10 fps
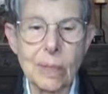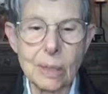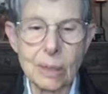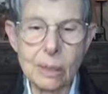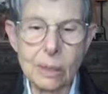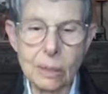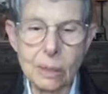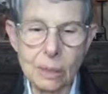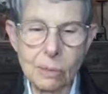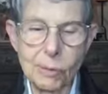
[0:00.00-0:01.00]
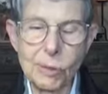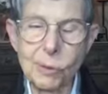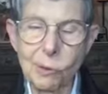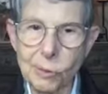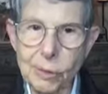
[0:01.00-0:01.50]
And this was
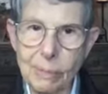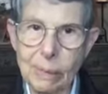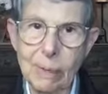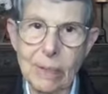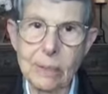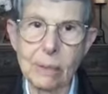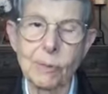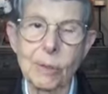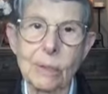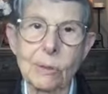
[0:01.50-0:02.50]
told to me by someone